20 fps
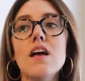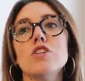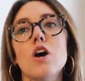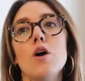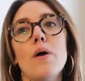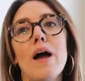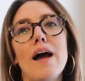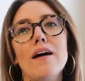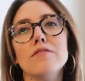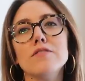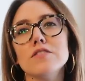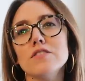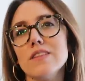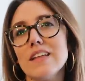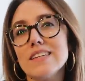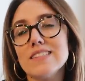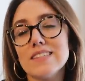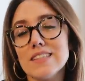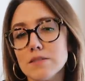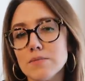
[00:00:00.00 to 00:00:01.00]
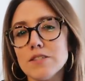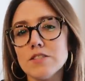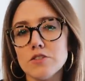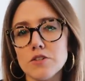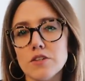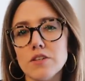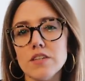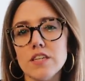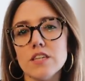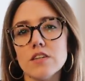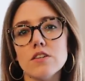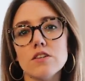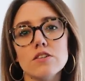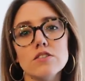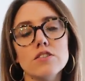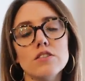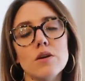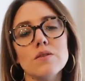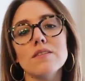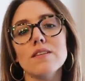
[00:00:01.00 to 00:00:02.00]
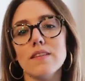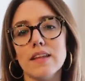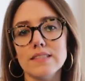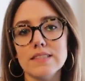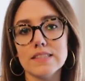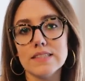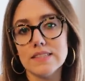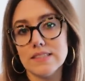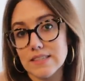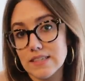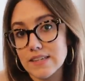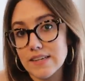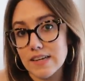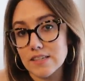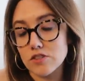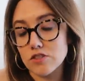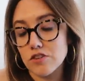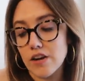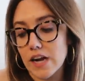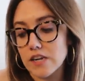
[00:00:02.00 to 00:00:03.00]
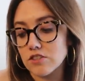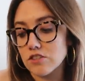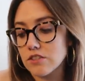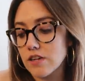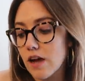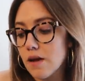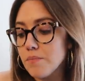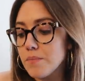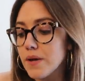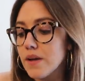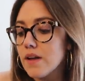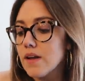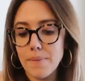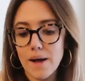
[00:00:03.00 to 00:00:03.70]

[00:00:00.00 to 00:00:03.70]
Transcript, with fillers: So after like 6 months or a year or so, the lenses did get scratched up.